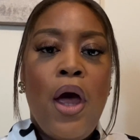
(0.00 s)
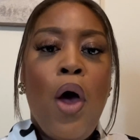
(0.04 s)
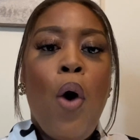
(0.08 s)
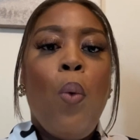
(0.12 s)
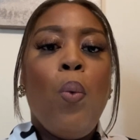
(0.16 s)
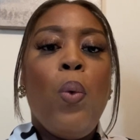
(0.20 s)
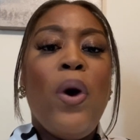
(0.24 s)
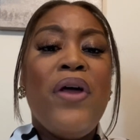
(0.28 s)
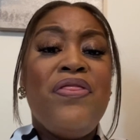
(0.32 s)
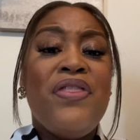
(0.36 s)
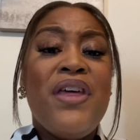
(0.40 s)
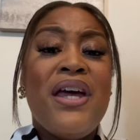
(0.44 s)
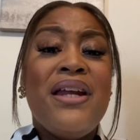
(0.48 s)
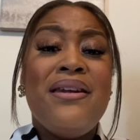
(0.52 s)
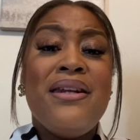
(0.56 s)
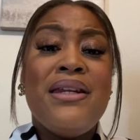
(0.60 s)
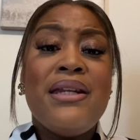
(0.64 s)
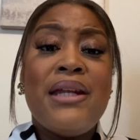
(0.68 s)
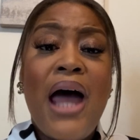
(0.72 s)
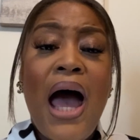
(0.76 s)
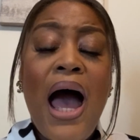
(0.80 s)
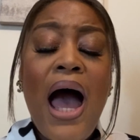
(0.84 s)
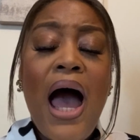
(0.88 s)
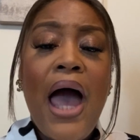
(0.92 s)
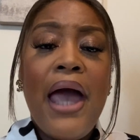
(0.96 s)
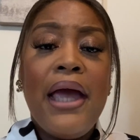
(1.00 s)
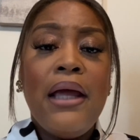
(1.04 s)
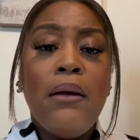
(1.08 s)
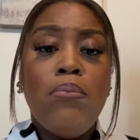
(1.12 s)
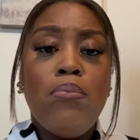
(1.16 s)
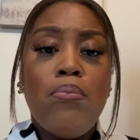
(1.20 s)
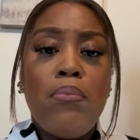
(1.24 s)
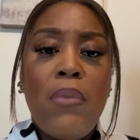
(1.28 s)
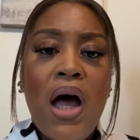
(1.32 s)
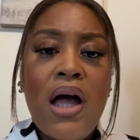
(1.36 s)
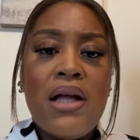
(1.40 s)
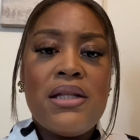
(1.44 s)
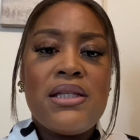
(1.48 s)
Within nine
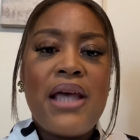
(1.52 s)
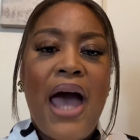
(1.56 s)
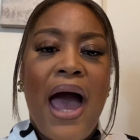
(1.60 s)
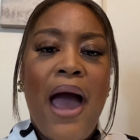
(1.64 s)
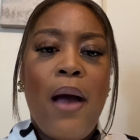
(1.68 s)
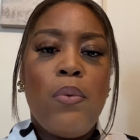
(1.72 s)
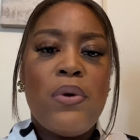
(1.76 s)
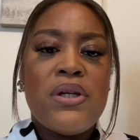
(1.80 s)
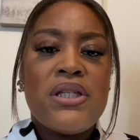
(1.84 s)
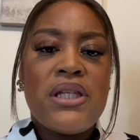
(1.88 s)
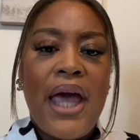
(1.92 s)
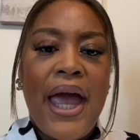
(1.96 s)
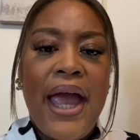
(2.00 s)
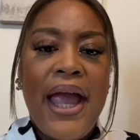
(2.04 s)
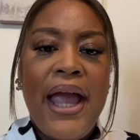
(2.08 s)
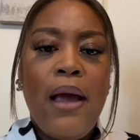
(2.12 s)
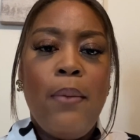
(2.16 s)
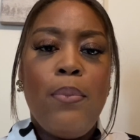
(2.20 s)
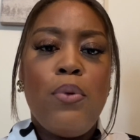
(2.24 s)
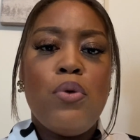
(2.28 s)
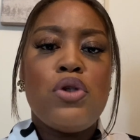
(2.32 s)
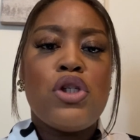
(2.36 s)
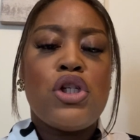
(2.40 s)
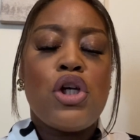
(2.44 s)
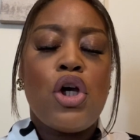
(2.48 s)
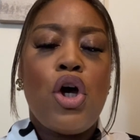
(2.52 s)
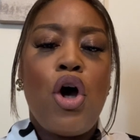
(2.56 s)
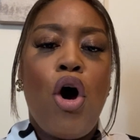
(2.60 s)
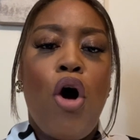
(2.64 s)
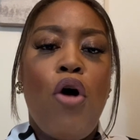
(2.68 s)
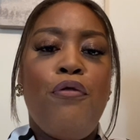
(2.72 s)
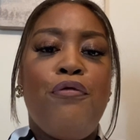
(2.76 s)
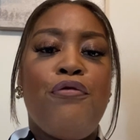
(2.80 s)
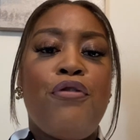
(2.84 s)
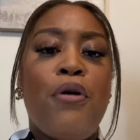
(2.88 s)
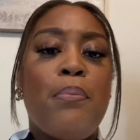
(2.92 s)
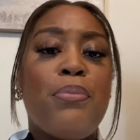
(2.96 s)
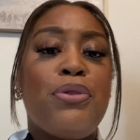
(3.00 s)
months, I was able to go
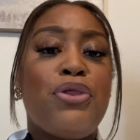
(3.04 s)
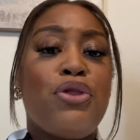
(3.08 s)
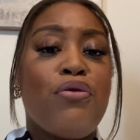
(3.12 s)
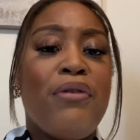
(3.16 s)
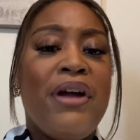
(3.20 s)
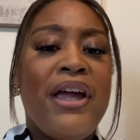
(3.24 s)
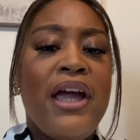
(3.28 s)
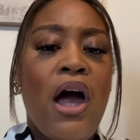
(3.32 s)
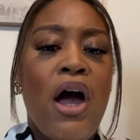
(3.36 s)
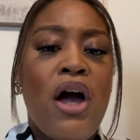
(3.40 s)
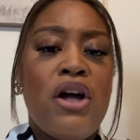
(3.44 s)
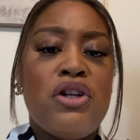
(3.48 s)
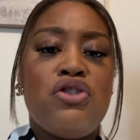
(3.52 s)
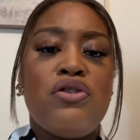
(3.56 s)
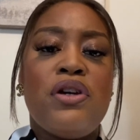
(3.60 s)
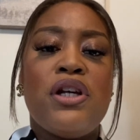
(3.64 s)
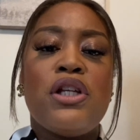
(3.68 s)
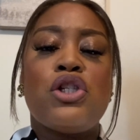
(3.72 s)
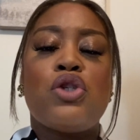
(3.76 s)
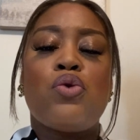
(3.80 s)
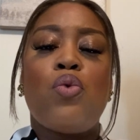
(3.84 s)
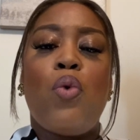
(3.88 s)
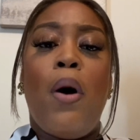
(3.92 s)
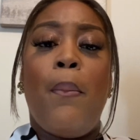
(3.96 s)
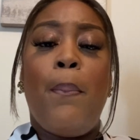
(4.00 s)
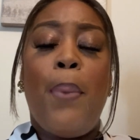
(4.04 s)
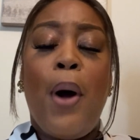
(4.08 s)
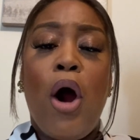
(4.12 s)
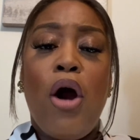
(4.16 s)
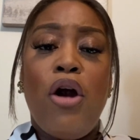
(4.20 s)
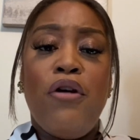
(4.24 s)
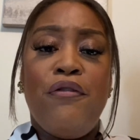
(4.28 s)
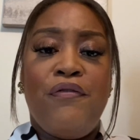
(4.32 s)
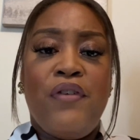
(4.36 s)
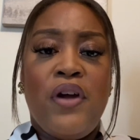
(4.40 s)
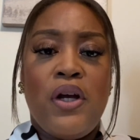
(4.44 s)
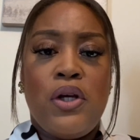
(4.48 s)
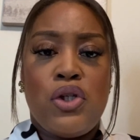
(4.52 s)
from 300 to a
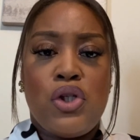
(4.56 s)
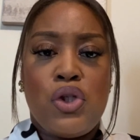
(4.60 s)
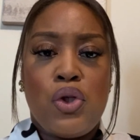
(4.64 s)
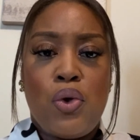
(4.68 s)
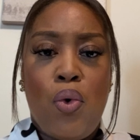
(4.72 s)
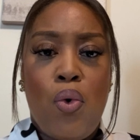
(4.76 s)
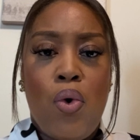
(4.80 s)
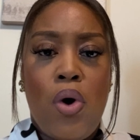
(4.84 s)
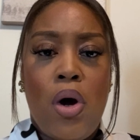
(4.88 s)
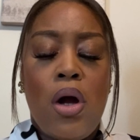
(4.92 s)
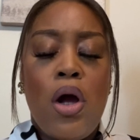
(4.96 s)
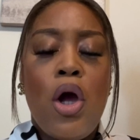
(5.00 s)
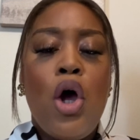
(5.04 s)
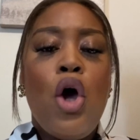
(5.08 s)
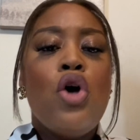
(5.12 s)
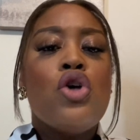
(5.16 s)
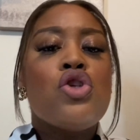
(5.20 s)
perfect score.